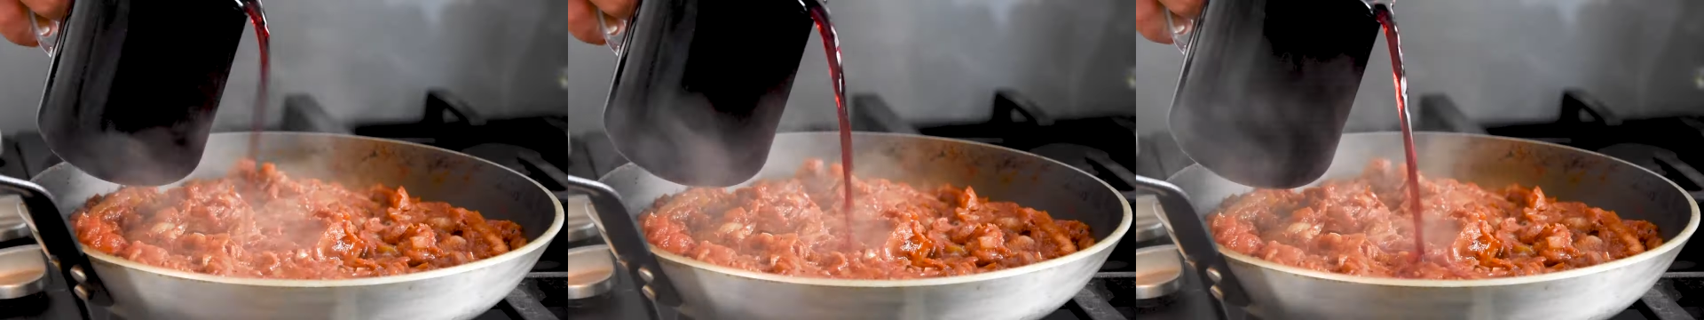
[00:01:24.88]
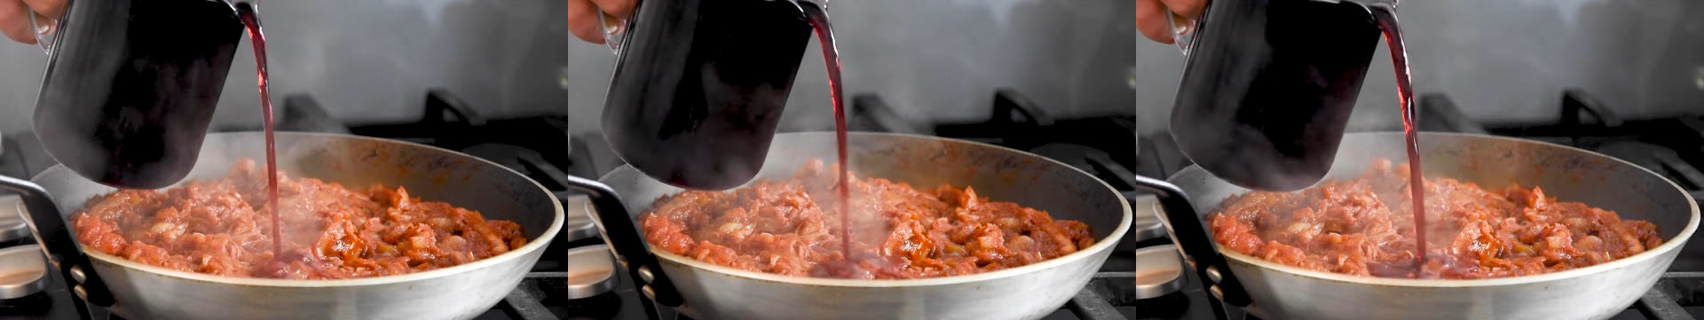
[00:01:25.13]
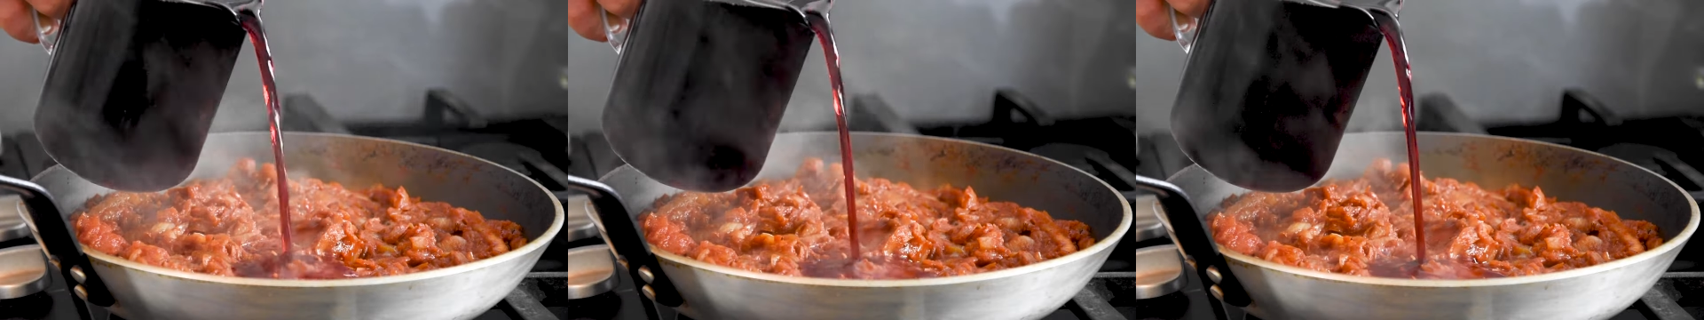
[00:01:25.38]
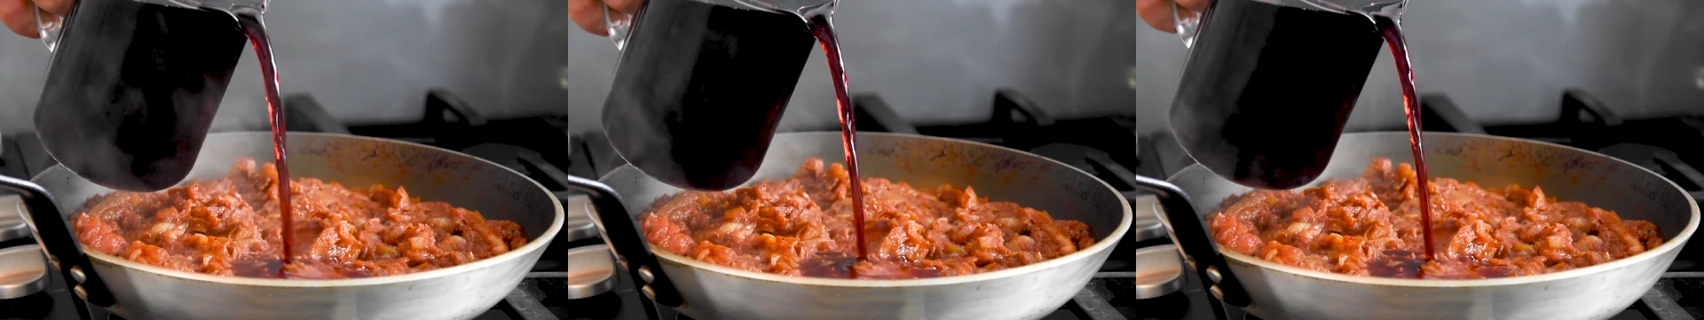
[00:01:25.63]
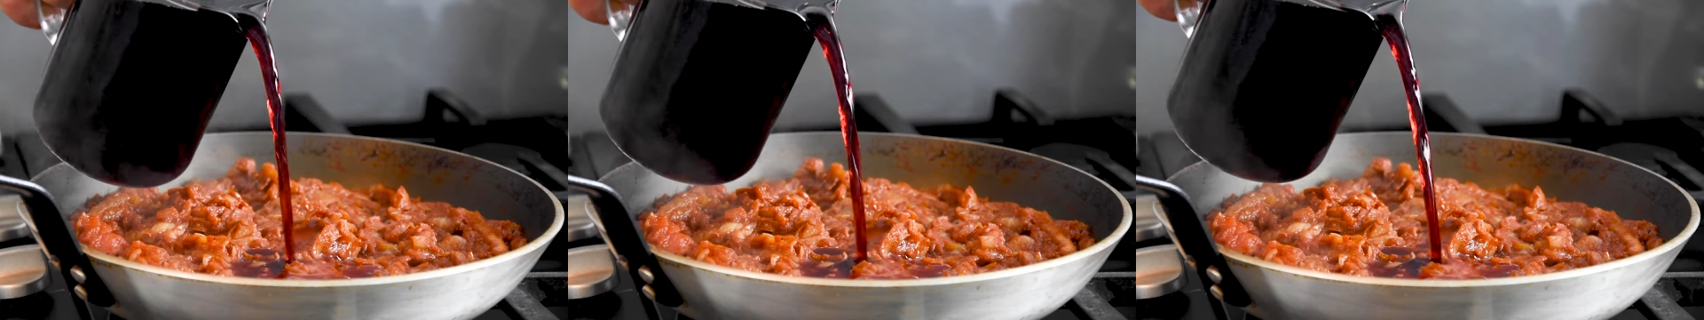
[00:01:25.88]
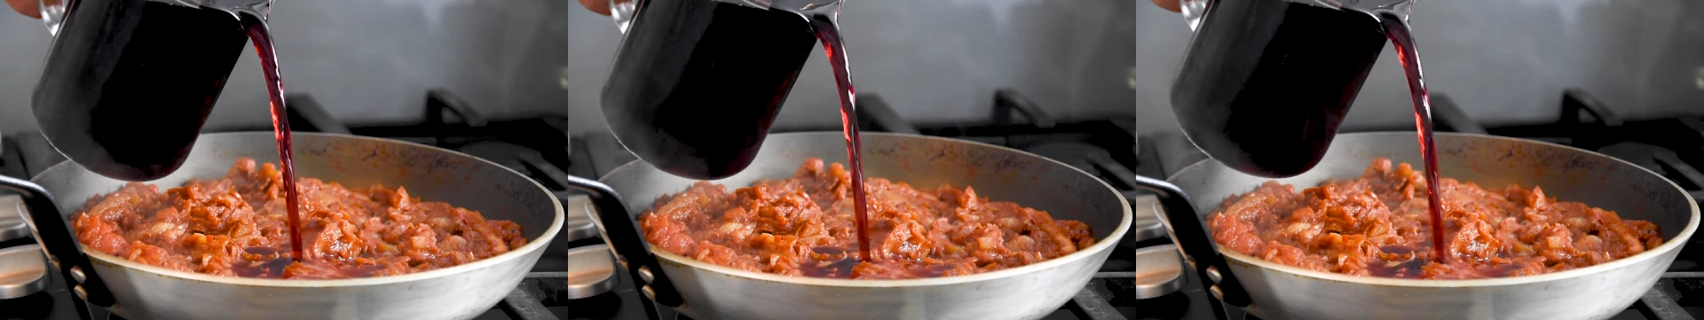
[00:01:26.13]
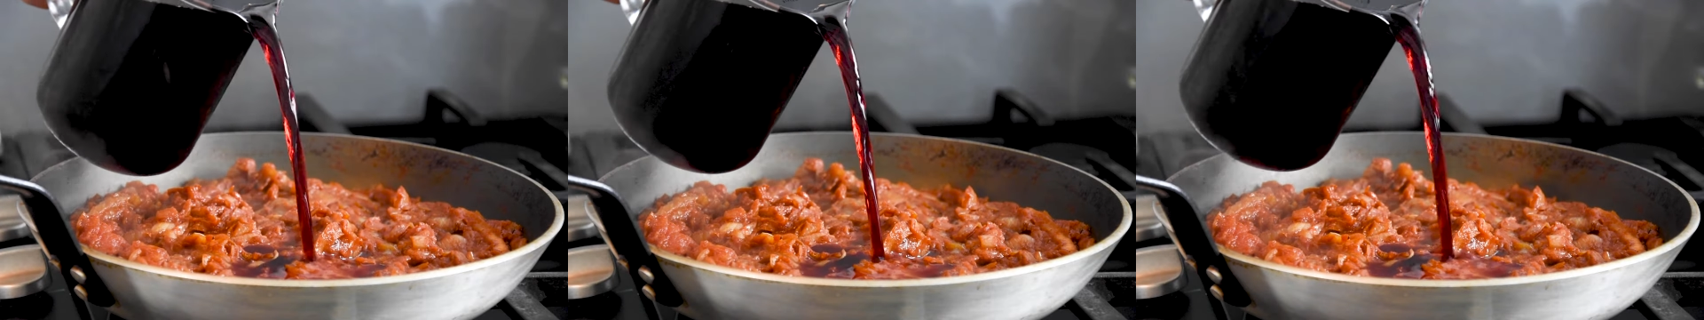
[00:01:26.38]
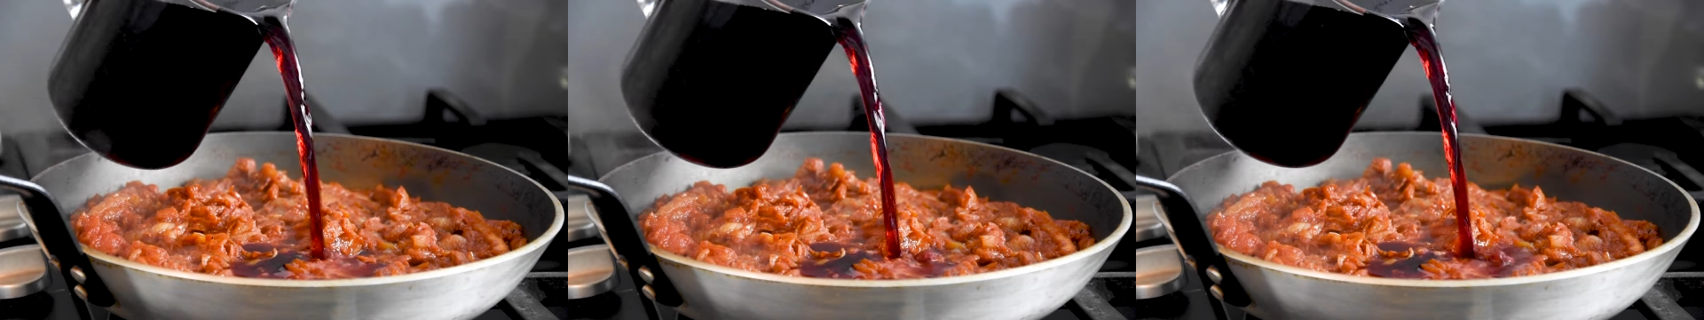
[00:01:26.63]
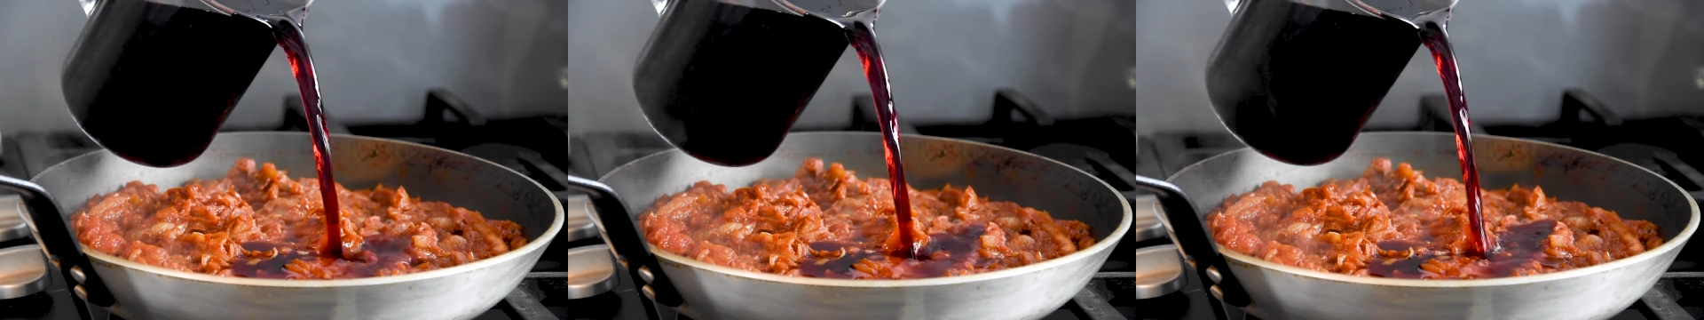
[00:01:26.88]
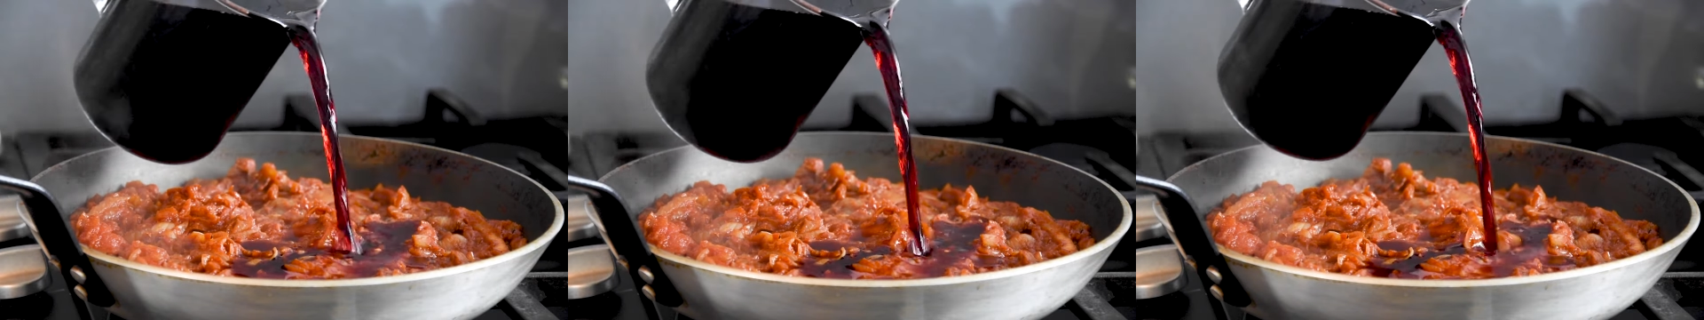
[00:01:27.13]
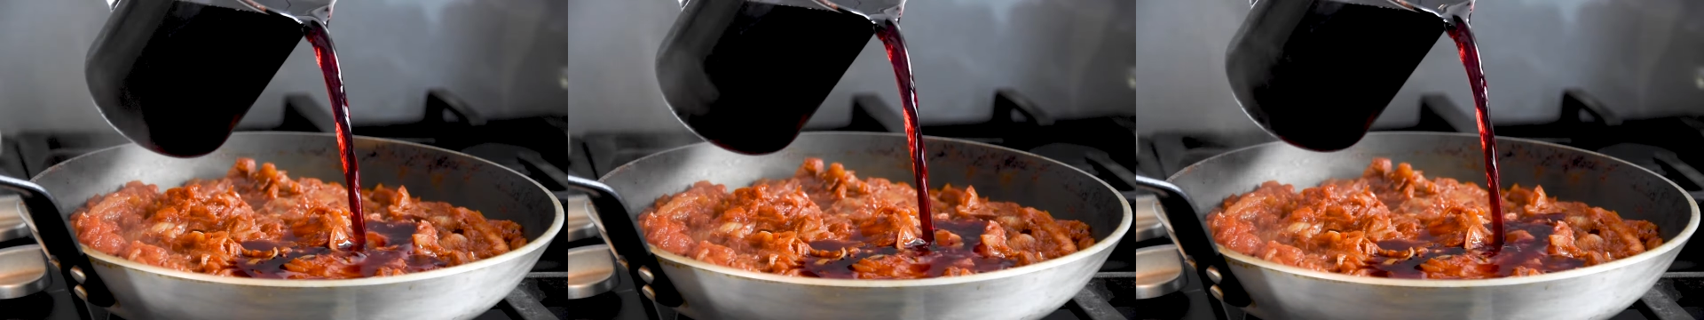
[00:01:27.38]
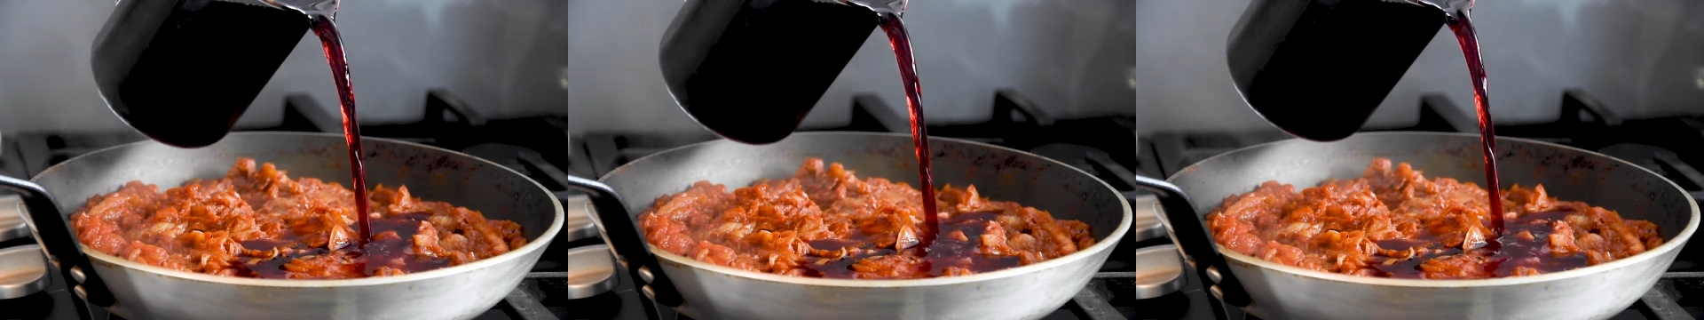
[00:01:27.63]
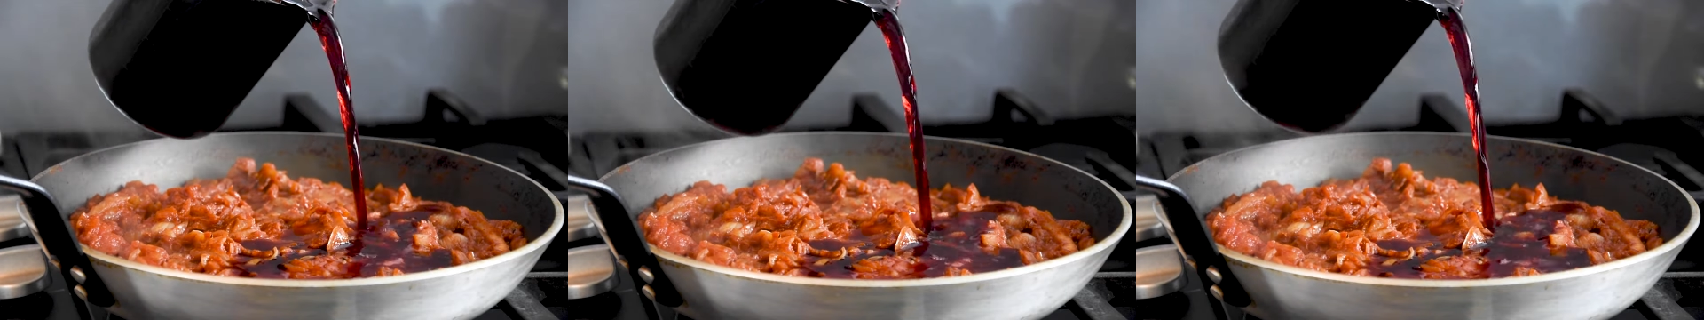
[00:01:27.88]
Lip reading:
(no speaker visible)